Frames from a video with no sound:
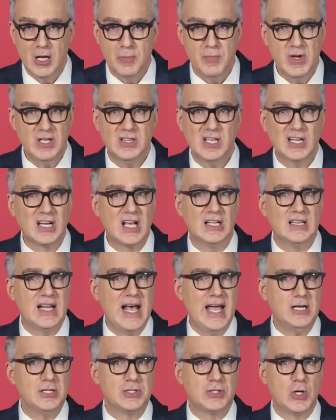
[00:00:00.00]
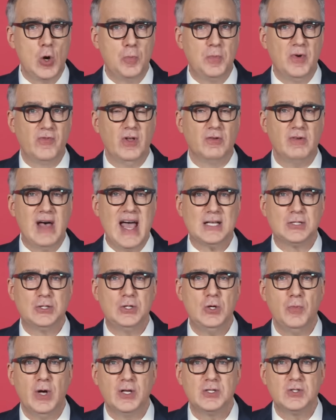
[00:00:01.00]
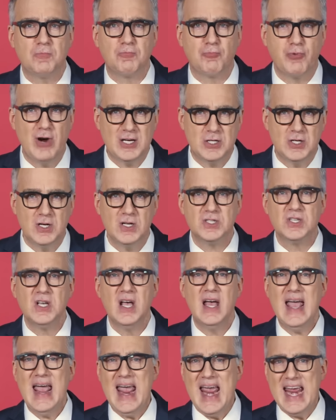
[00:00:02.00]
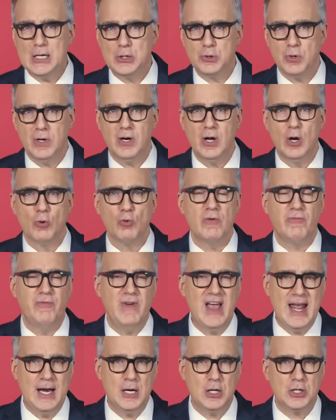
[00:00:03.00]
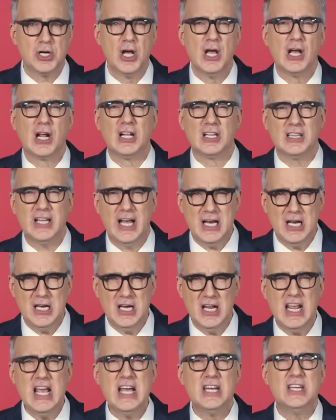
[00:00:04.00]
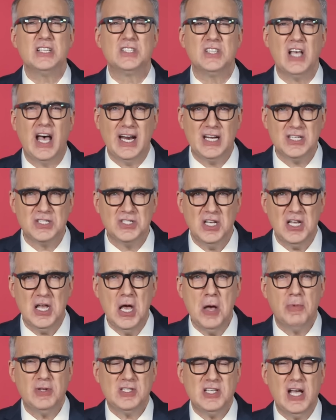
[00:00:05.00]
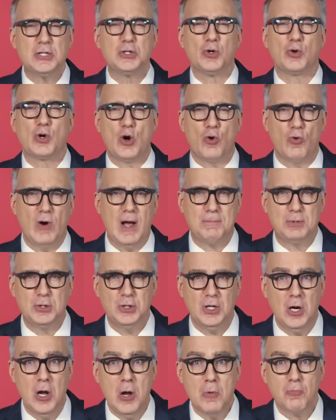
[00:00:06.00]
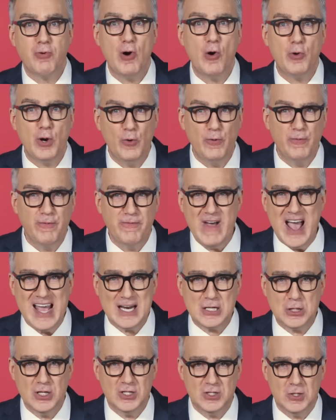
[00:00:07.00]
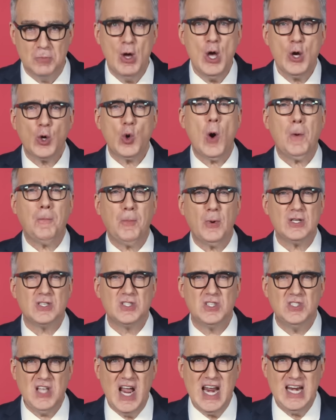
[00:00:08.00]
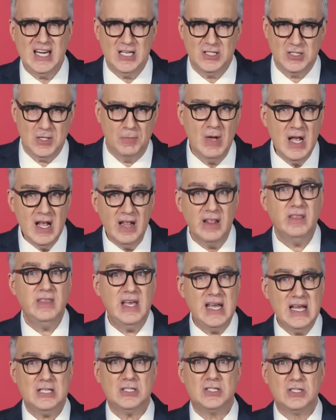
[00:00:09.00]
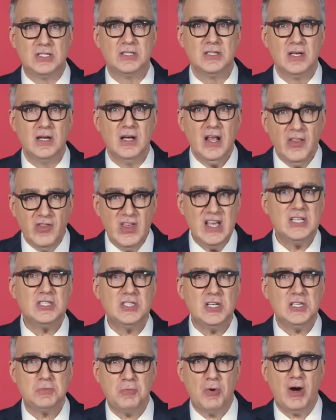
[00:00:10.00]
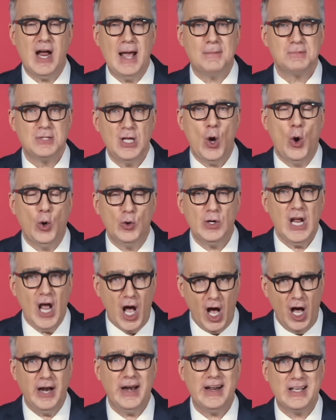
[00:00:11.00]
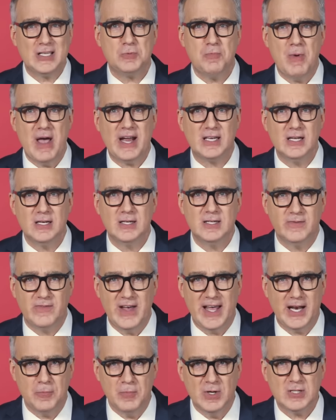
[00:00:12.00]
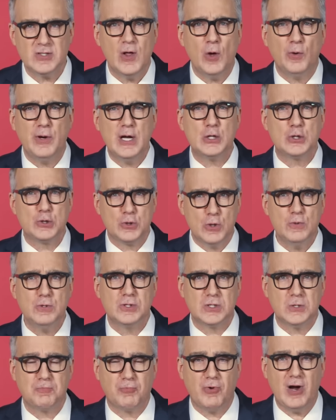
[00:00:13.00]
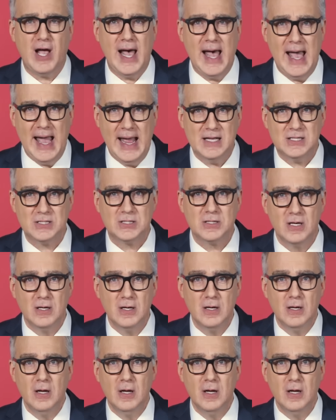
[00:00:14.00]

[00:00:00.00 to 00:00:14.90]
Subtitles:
Amid the kaleidoscope of the last 2 months of prejudice, hatred, revenge, gluttony, dishonesty, potential corruption, proto-fascism, corporate statism, this is perhaps the only unexpected development, the only true surprise.